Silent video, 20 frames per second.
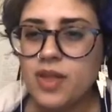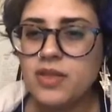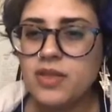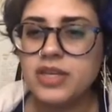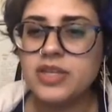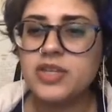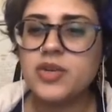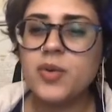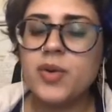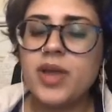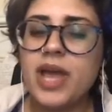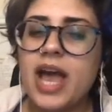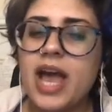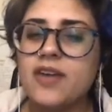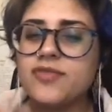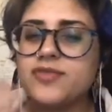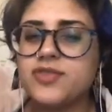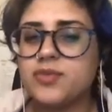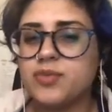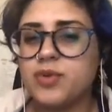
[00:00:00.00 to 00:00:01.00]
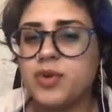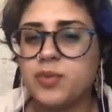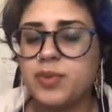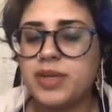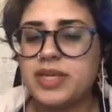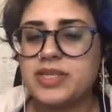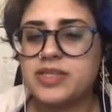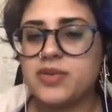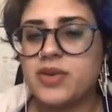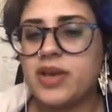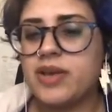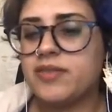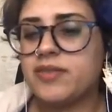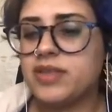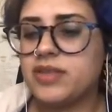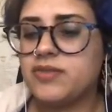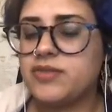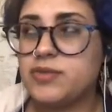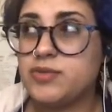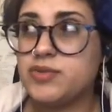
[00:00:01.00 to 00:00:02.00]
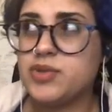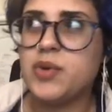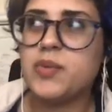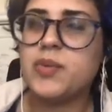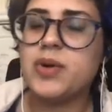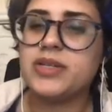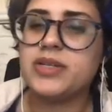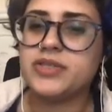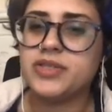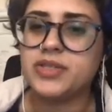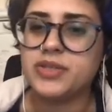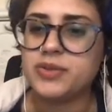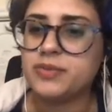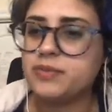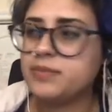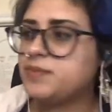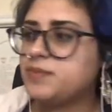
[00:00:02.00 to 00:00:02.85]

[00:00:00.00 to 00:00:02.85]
Like you don't have to role play so heavily if you don't want to.